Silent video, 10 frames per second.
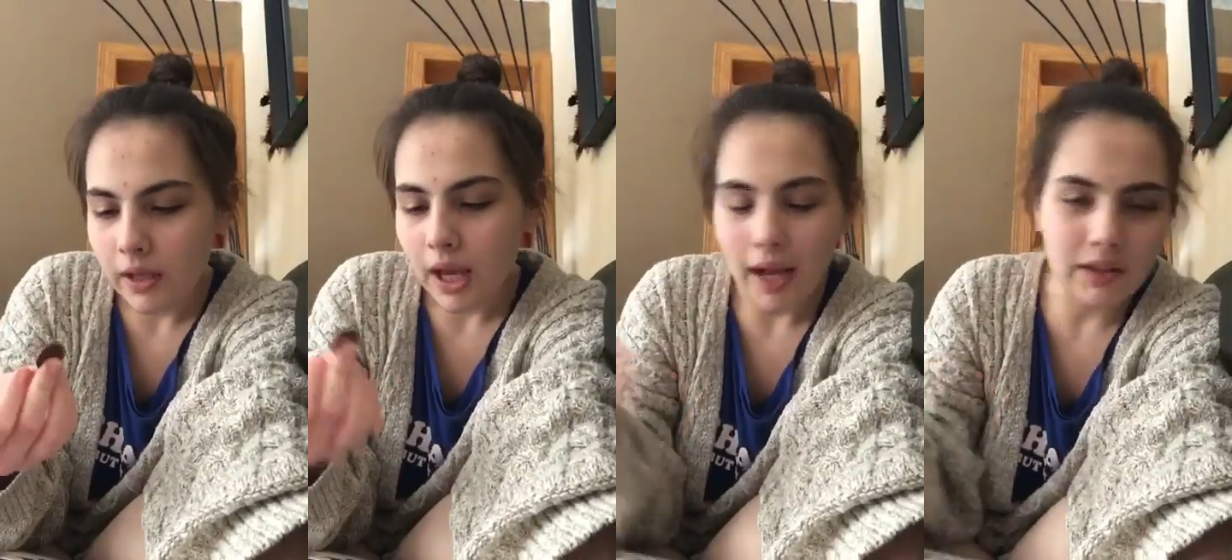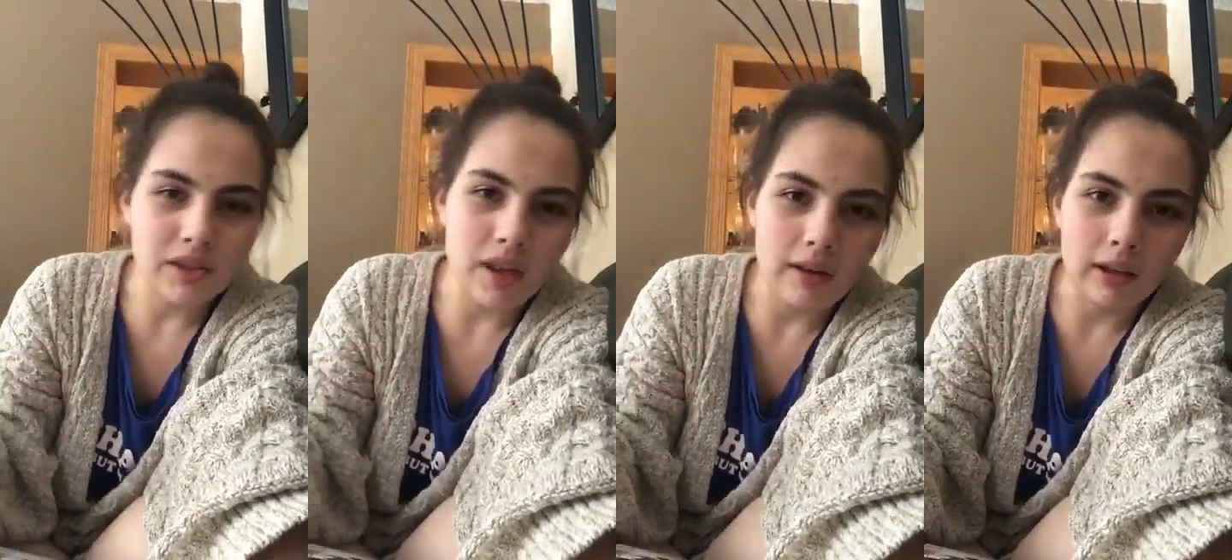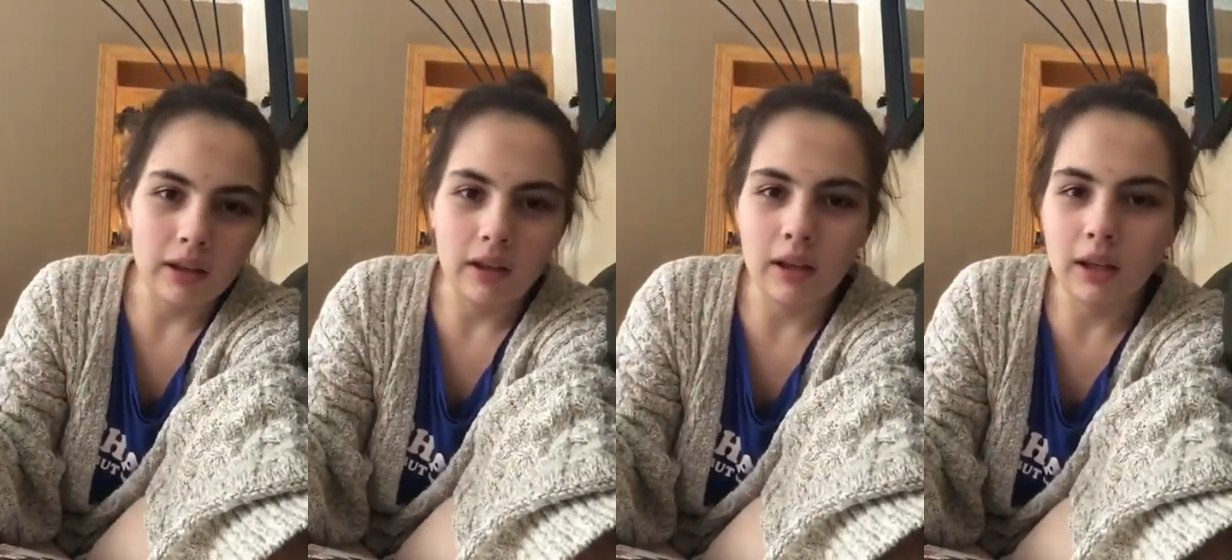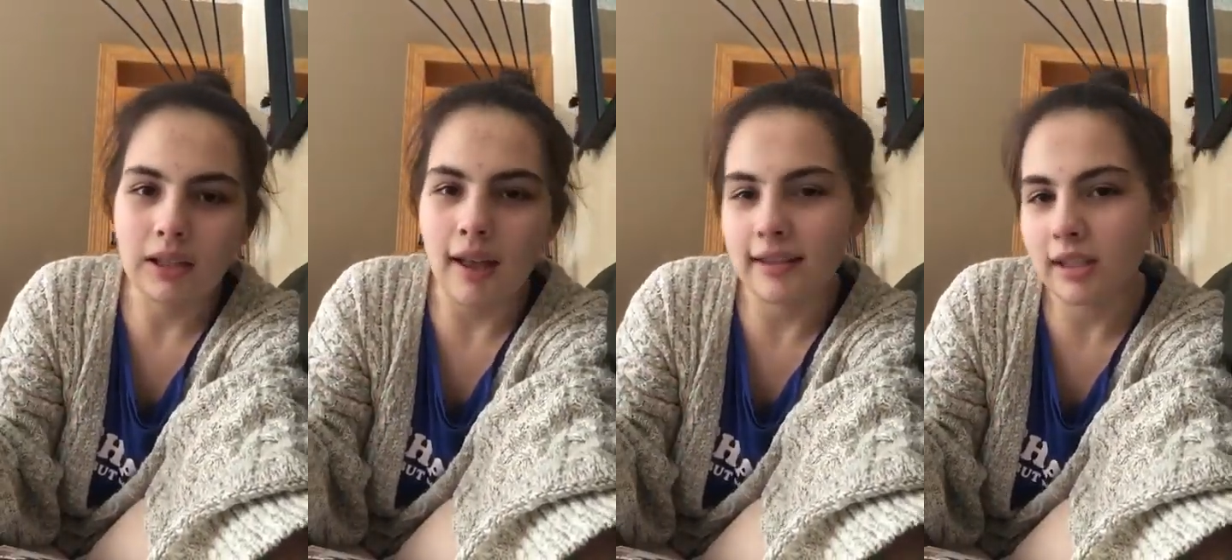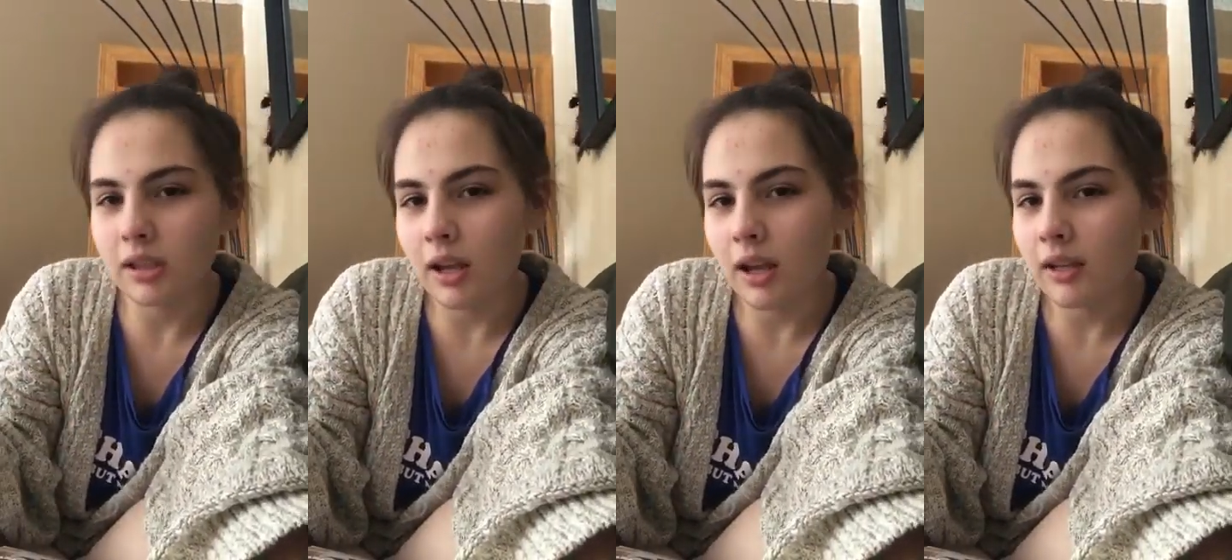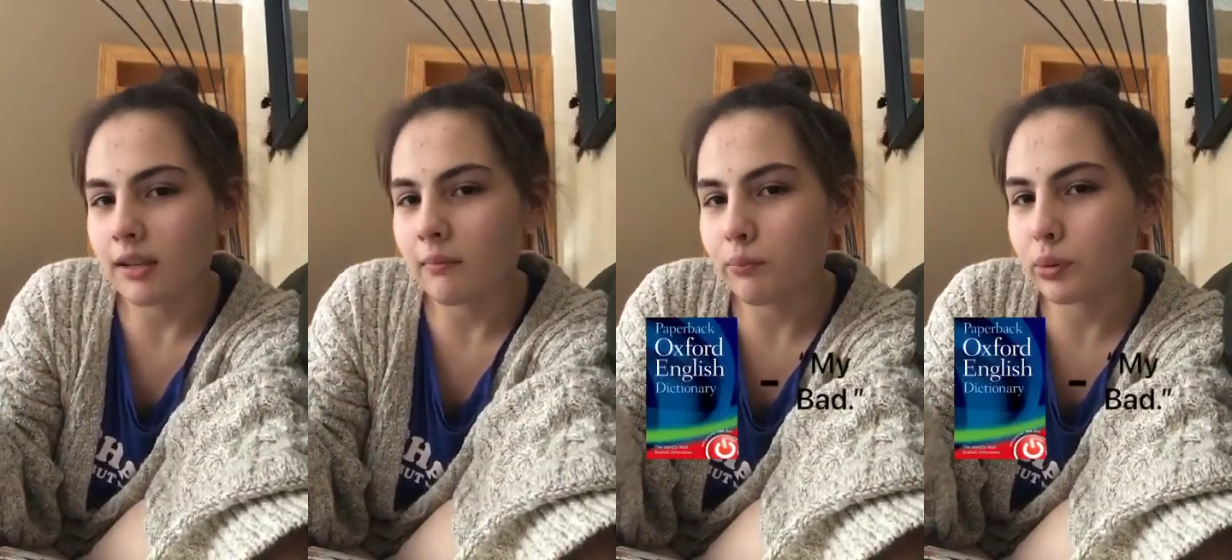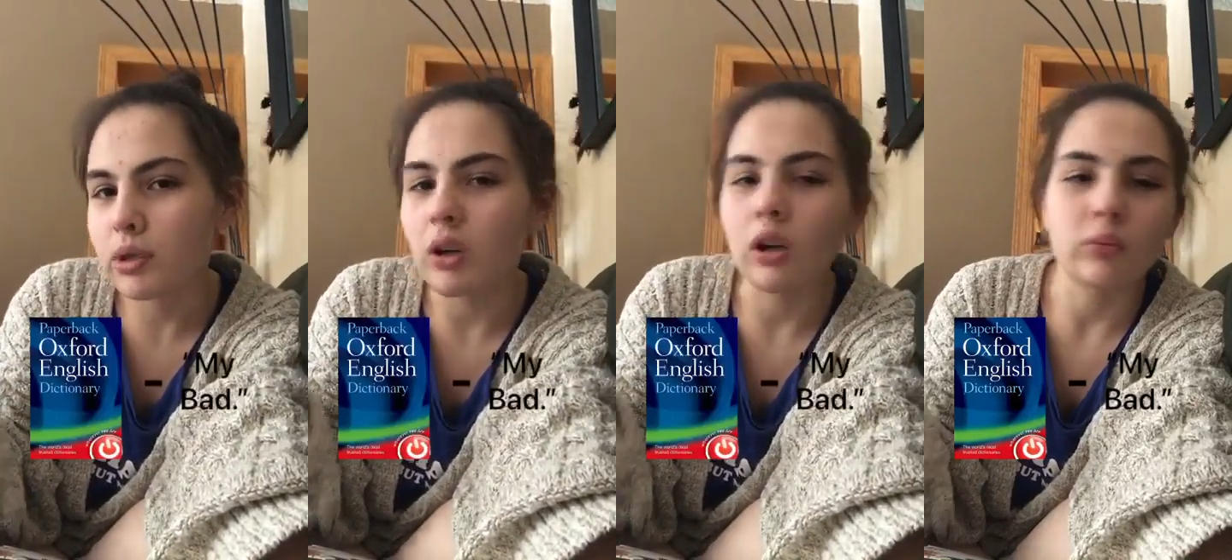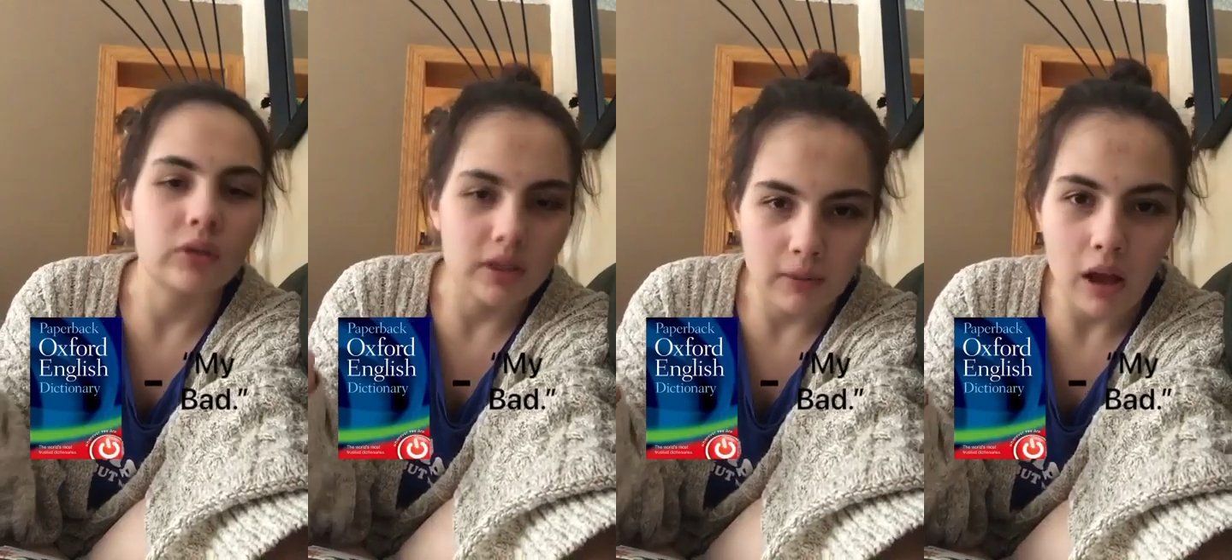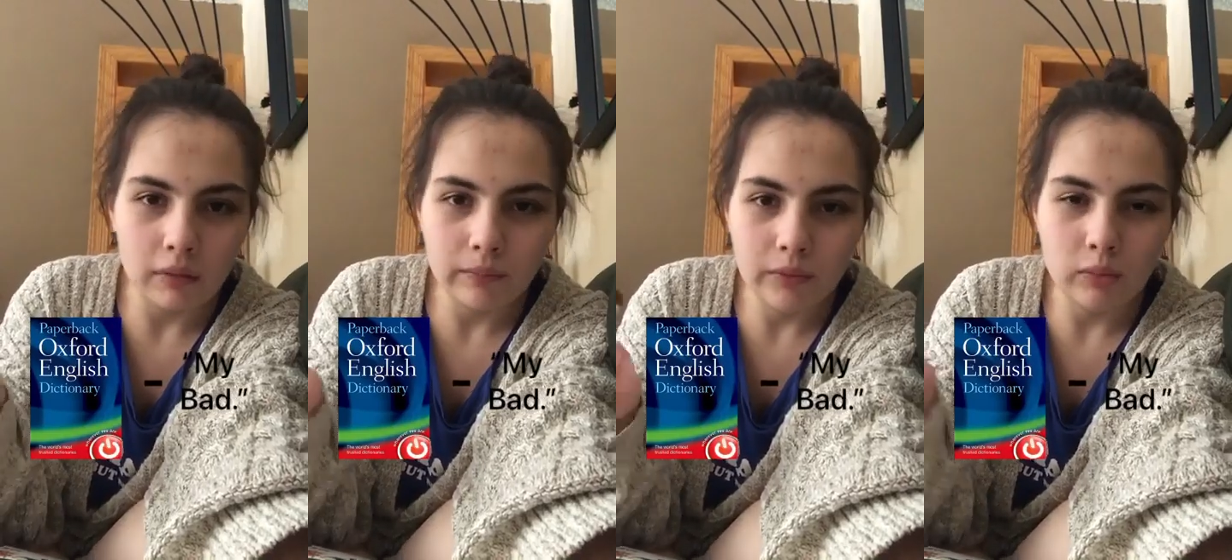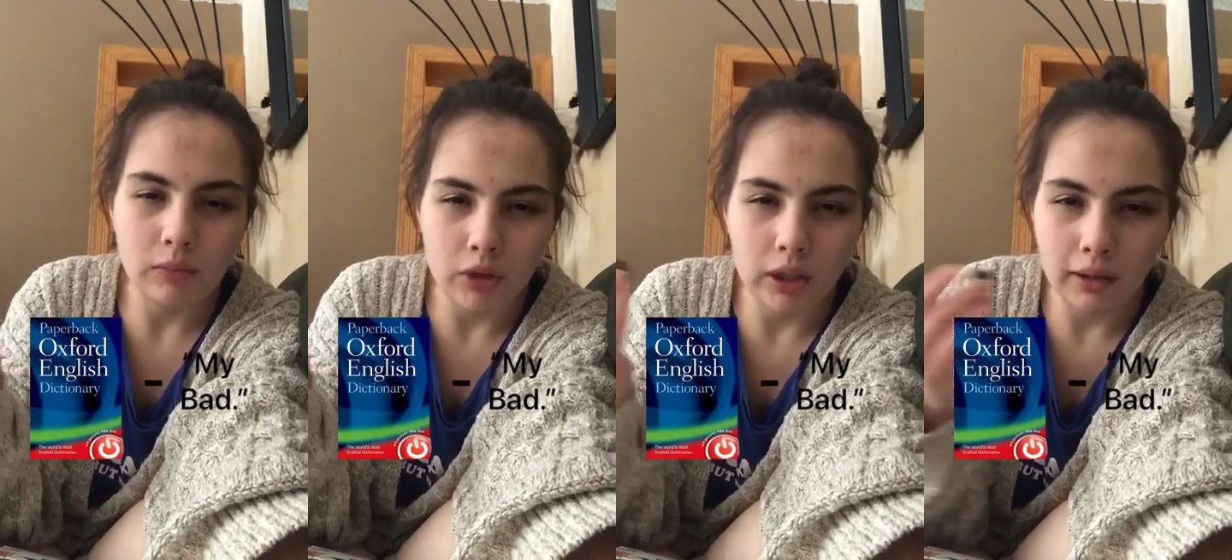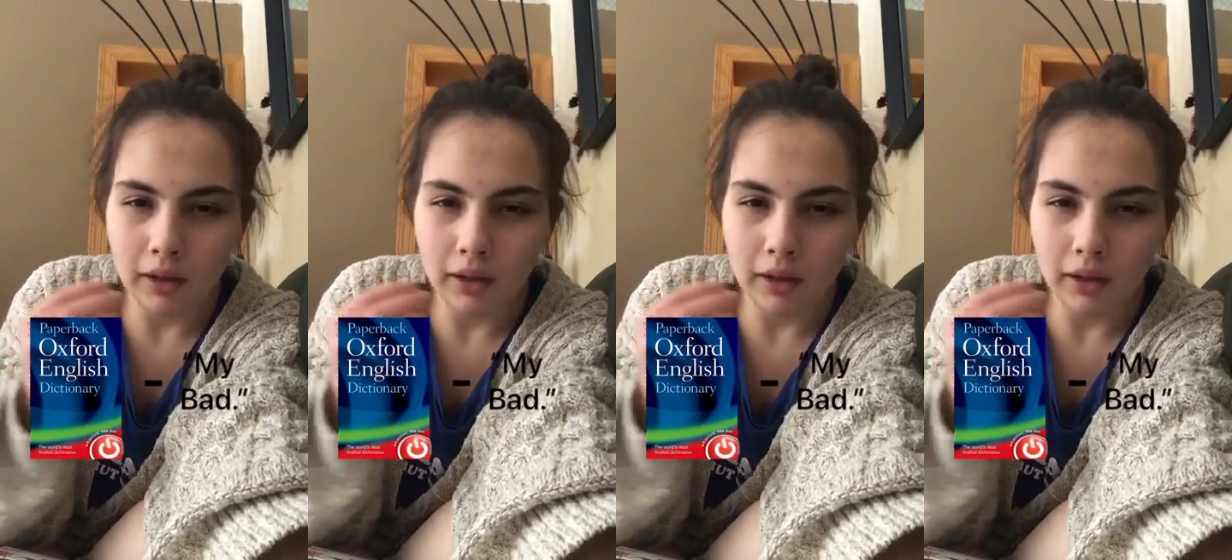I just say... Because I... Bird's a hard word to spell. That's what I'm trying to get